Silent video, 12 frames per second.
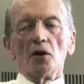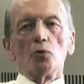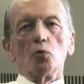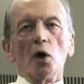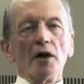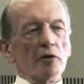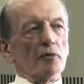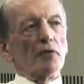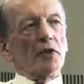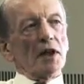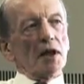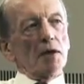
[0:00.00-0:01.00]
One
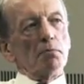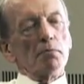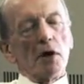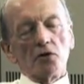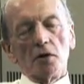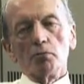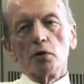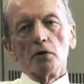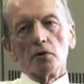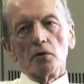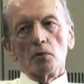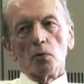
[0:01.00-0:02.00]
of the most
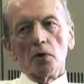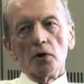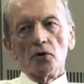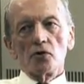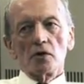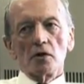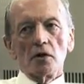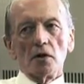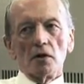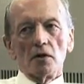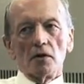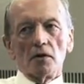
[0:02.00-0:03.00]
important was
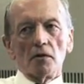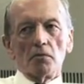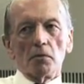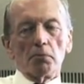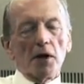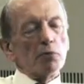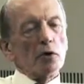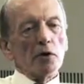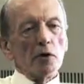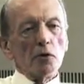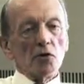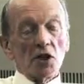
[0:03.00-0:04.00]
that people were
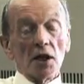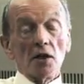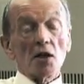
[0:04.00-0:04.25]
using